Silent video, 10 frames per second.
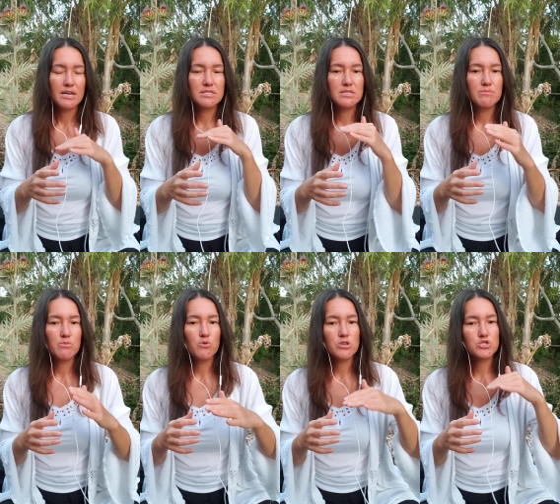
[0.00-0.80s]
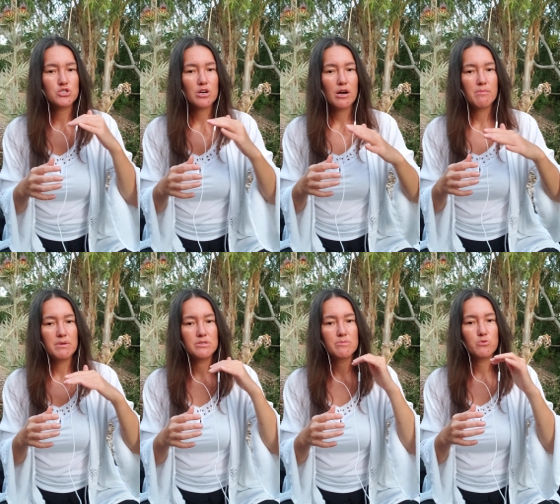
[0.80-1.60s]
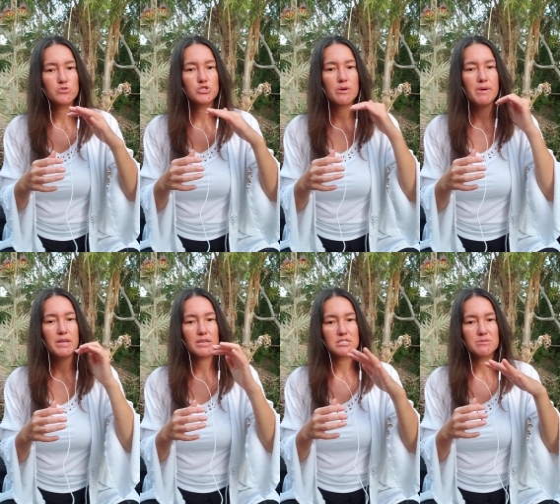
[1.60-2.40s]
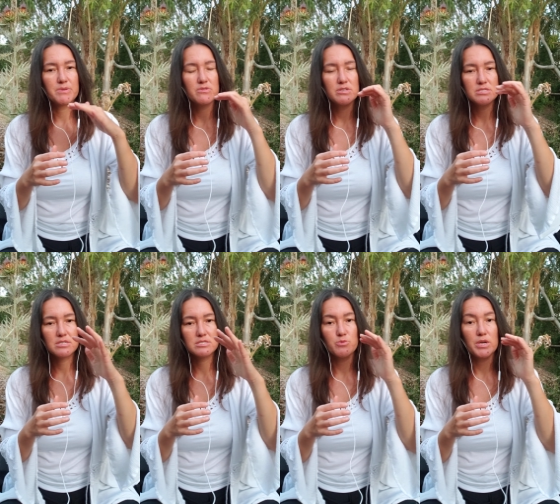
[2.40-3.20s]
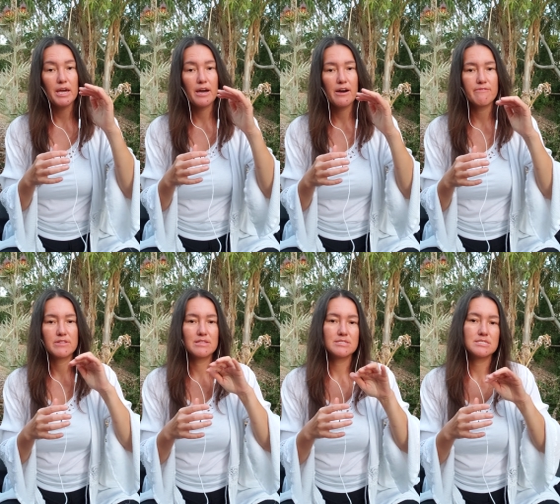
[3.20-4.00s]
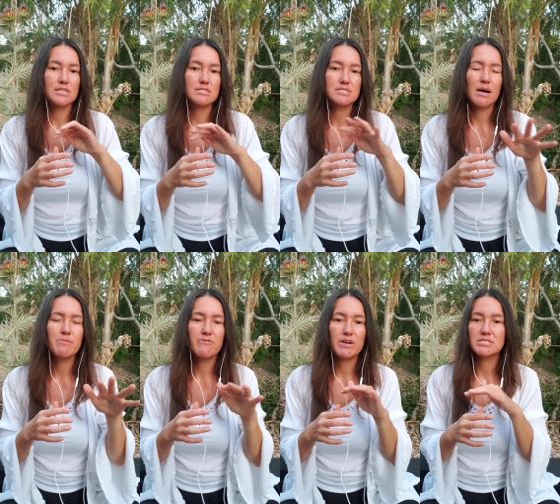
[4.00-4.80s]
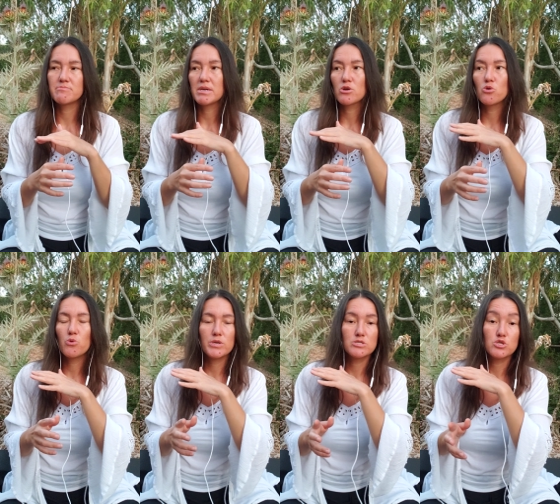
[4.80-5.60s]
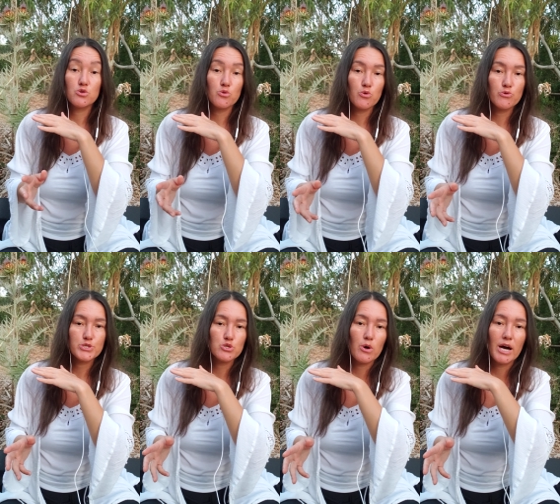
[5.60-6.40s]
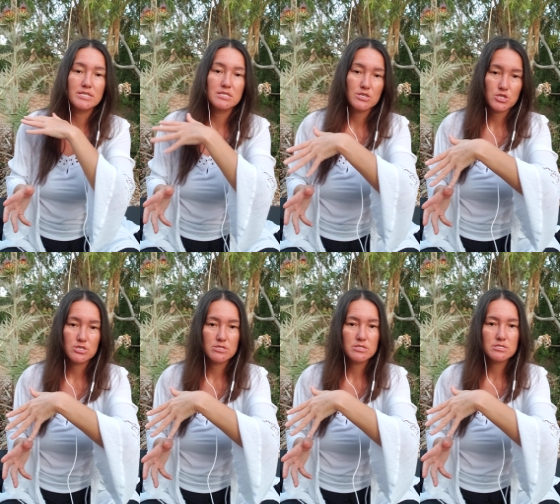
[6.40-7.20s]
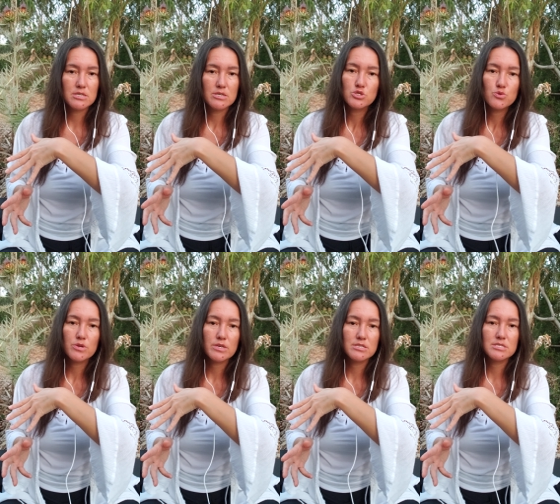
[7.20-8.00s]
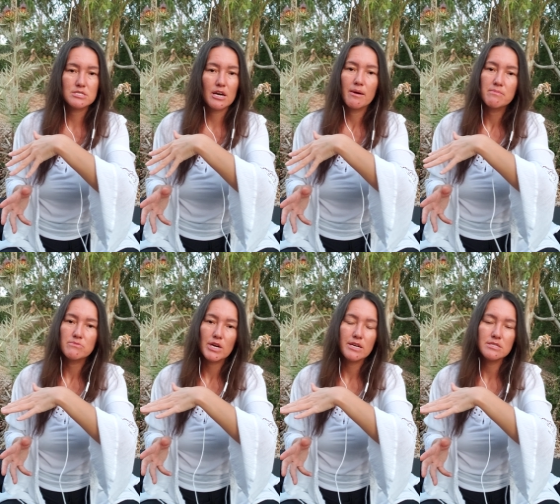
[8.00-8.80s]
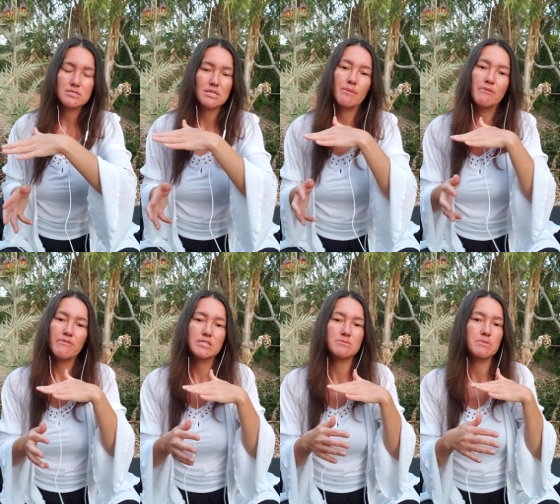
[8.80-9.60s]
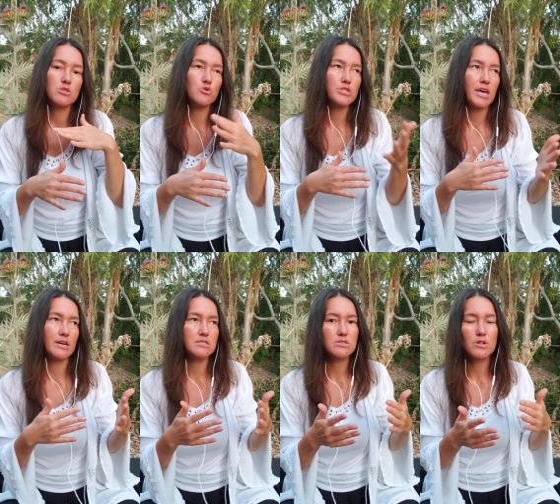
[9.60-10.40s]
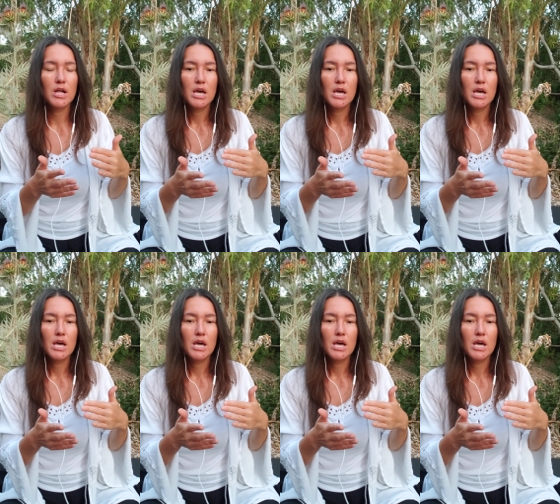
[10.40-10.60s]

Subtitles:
And the more trauma, the more dramatic experiences we have, and let's say some of us may go into also addictions during this time, right? Some of us may not handle